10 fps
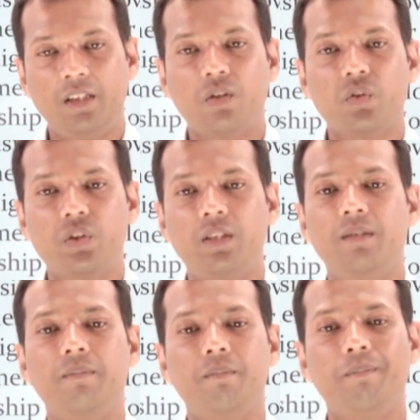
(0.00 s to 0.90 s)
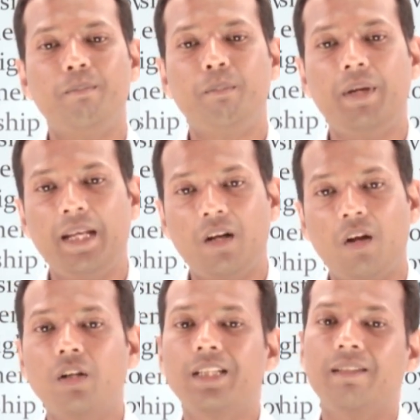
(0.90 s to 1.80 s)
or she may
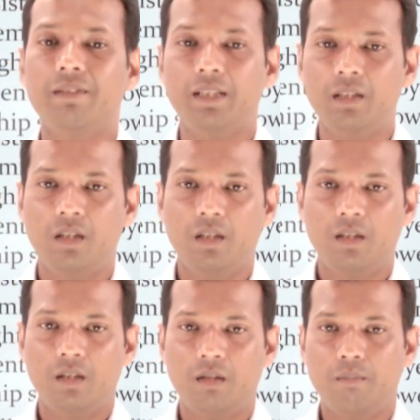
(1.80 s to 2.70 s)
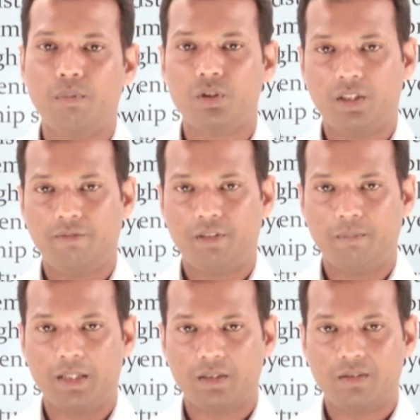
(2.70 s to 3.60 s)
not give a positive
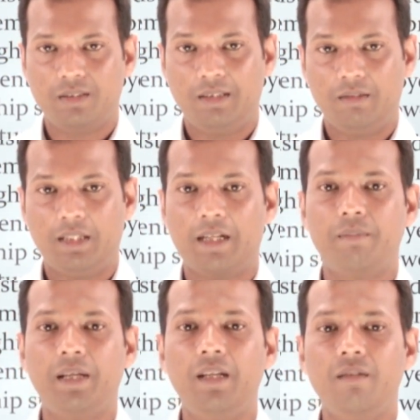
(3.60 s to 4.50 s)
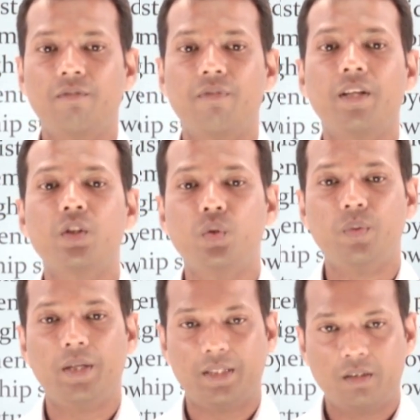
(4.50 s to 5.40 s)
remarks, that may
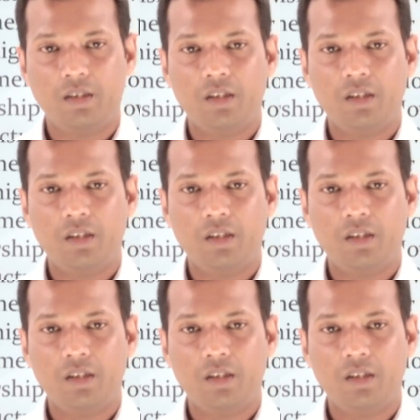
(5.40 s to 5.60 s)
fluctuate.